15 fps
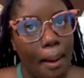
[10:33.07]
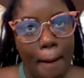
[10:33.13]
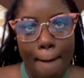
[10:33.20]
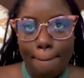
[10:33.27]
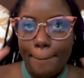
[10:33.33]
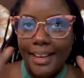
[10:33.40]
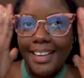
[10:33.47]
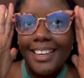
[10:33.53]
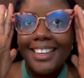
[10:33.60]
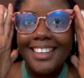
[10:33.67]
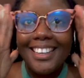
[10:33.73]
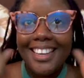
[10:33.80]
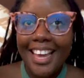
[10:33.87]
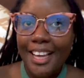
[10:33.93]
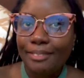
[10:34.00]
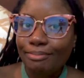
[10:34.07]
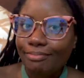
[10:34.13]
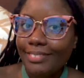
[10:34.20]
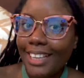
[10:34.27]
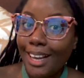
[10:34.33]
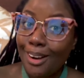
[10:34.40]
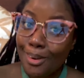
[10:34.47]
But yeah,
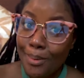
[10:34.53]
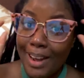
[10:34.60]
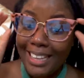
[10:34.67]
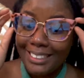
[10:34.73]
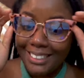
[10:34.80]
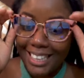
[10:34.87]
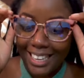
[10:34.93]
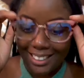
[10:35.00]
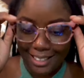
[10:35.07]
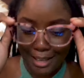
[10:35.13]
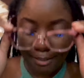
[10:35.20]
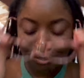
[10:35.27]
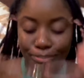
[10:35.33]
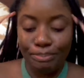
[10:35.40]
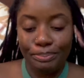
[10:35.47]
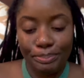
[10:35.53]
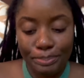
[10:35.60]
quite like them.